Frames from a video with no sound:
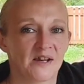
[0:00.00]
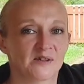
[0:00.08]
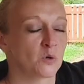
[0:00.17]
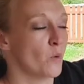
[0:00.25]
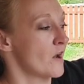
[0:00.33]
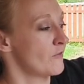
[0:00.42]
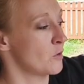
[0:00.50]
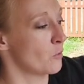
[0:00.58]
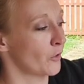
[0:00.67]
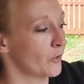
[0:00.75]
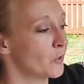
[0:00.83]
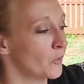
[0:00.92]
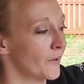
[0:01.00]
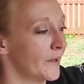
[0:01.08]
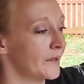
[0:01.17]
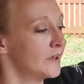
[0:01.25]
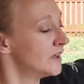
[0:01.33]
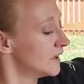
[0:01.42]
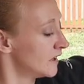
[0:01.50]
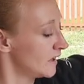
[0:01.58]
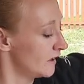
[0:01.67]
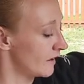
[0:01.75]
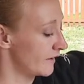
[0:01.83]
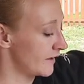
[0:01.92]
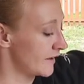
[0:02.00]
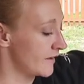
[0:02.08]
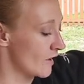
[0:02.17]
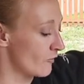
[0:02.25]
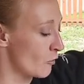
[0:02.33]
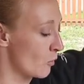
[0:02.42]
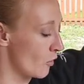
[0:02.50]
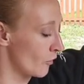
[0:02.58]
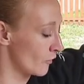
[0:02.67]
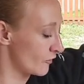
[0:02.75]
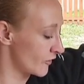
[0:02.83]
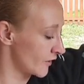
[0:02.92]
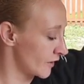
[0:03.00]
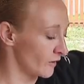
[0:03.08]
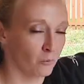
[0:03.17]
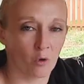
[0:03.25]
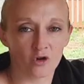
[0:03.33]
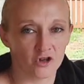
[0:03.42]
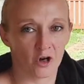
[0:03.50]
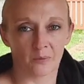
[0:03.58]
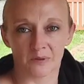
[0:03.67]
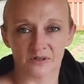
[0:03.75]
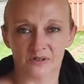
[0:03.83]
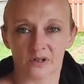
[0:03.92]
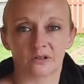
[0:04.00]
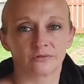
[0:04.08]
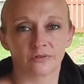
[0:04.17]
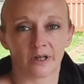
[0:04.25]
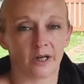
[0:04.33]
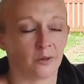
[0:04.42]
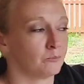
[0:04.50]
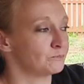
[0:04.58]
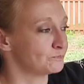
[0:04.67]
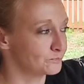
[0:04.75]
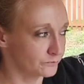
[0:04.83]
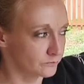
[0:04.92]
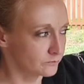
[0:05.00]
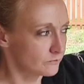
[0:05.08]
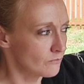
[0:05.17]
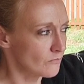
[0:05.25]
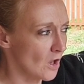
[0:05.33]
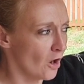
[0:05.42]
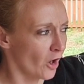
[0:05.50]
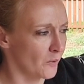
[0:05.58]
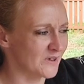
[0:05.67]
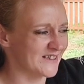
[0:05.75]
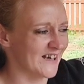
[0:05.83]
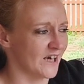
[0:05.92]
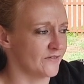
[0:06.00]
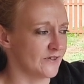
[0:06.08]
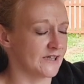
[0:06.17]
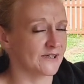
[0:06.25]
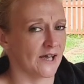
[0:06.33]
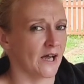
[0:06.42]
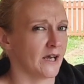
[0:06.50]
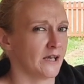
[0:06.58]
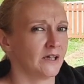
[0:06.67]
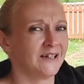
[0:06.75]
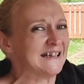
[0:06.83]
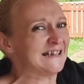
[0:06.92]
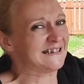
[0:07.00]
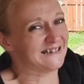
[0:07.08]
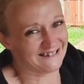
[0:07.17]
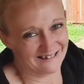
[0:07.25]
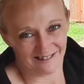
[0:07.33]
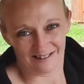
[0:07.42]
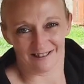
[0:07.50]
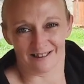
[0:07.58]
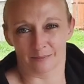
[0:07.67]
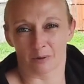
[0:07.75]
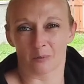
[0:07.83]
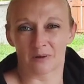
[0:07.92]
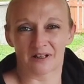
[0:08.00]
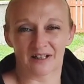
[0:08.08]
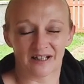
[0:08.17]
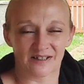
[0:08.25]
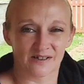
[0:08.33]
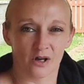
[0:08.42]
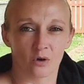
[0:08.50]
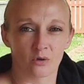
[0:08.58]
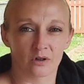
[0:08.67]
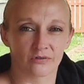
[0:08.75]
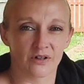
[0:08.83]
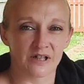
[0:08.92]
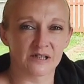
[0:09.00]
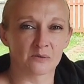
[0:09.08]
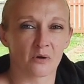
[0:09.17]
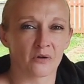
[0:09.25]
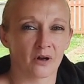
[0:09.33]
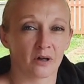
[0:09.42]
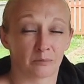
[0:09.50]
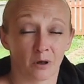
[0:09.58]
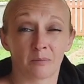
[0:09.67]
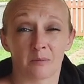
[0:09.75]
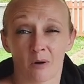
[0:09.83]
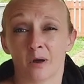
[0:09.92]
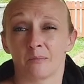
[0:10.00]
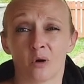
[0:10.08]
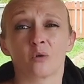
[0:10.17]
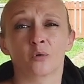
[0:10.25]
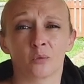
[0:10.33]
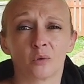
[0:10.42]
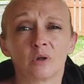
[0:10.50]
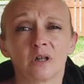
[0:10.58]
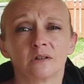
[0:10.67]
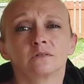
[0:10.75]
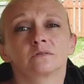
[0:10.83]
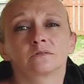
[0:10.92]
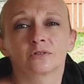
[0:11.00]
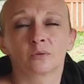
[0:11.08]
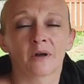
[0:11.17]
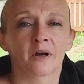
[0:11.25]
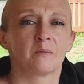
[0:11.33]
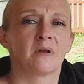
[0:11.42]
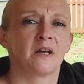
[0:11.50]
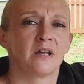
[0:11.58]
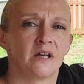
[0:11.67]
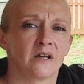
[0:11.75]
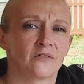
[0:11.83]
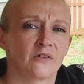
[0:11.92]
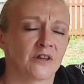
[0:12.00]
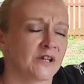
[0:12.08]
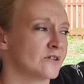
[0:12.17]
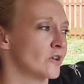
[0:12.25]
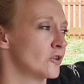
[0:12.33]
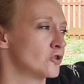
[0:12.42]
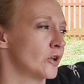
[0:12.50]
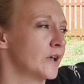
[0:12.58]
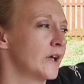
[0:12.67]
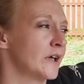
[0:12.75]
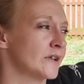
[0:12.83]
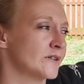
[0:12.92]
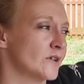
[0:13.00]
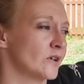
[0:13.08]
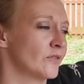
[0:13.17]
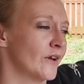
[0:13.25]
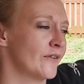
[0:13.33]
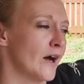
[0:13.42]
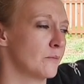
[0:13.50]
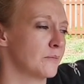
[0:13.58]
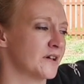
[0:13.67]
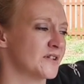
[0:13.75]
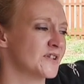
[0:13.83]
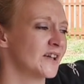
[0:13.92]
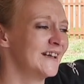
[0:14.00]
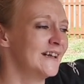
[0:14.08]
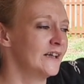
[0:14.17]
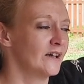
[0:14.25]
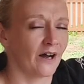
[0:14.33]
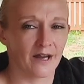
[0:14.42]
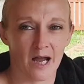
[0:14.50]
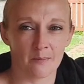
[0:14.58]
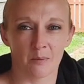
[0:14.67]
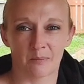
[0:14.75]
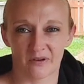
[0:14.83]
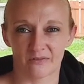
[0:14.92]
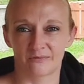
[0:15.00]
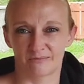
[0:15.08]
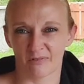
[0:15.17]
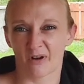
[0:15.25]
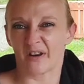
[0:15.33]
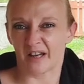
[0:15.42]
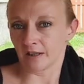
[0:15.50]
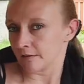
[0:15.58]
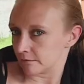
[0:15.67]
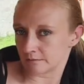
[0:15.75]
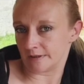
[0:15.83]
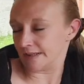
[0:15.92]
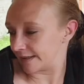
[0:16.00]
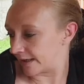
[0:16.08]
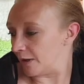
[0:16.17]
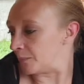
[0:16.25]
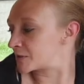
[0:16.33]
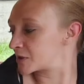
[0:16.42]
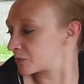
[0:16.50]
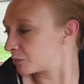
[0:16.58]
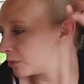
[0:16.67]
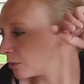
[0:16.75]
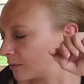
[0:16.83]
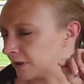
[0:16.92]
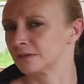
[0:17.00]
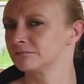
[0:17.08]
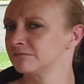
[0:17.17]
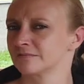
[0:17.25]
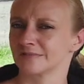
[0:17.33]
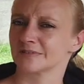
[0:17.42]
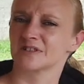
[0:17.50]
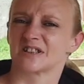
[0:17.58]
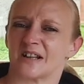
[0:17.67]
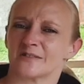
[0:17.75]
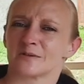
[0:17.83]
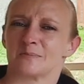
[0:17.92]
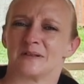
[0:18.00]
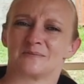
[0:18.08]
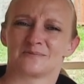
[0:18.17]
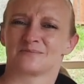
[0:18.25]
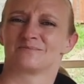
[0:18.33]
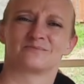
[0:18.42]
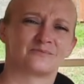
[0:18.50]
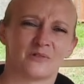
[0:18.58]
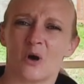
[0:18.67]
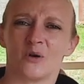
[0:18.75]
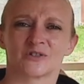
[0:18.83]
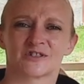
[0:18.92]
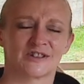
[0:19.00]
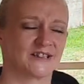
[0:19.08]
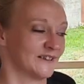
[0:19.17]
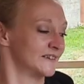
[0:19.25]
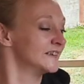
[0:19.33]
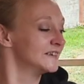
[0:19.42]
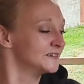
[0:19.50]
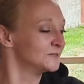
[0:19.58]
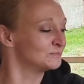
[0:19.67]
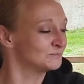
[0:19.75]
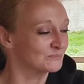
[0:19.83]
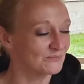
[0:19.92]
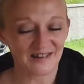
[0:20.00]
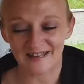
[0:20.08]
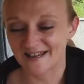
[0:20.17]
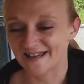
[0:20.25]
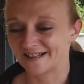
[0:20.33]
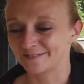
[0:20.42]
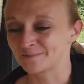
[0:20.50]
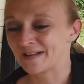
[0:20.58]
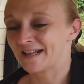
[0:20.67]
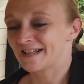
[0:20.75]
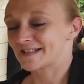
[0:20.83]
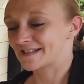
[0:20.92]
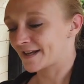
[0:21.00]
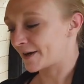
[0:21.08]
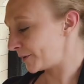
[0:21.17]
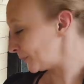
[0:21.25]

or whatever you want to call it, and then the other one for washing up and stuff. I would safely say, yeah, probably going to get scolded for this one. I'd probably buy bottled water for when I'm in here for things like drinking and stuff like that, because I am a bit funny when it comes to water. Sounds a bit odd, doesn't it? Yeah. So,